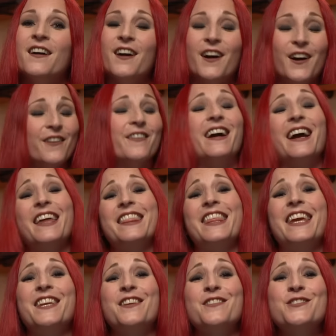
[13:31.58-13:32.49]
Alright,
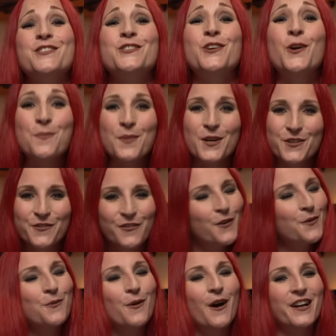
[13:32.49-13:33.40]
thank you so much
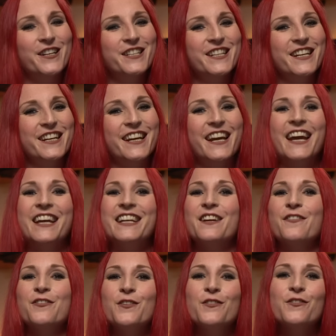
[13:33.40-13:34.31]
for watching, and
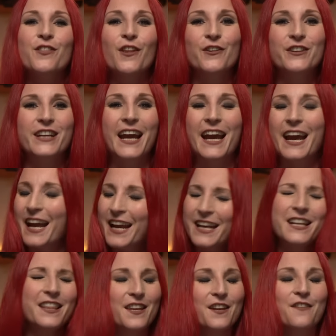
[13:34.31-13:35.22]
if you've learned
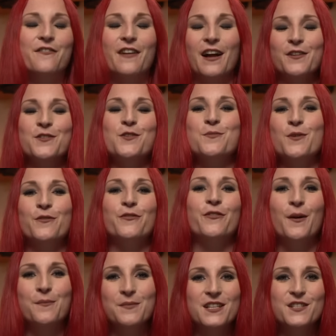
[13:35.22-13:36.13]
anything valuable
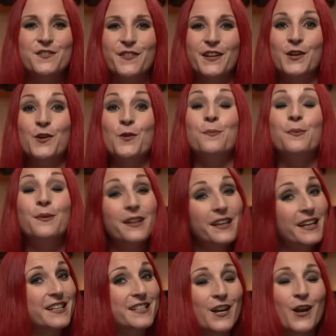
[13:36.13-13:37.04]
from this video,
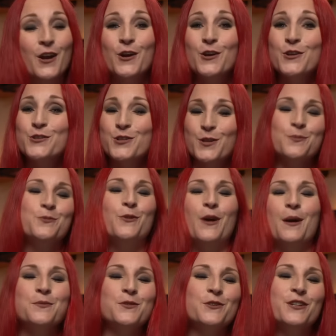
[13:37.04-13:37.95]
please
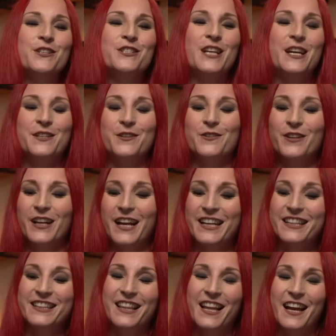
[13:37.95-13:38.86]
subscribe to the channel
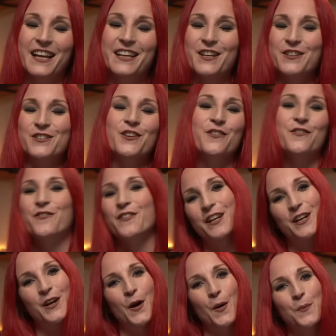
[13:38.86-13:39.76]
and like the
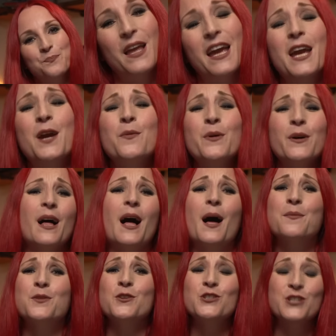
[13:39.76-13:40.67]
video. It will
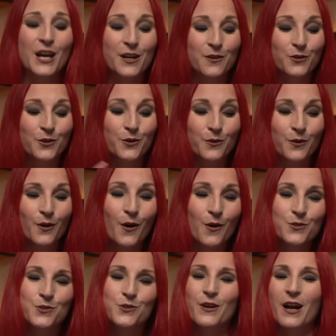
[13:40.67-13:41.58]
help the channel
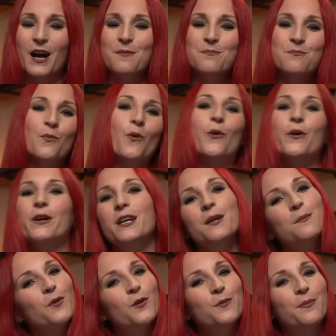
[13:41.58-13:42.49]
grow to help more
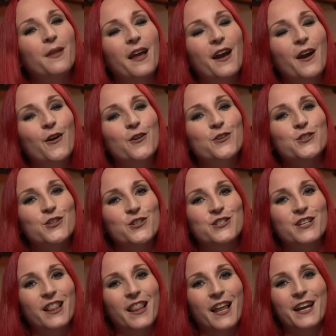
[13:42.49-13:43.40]
keyboard players
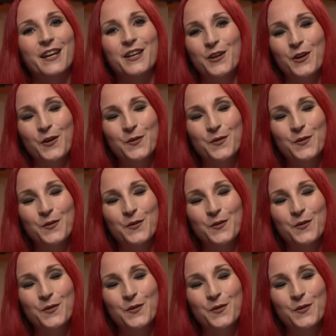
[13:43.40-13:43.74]
just like you.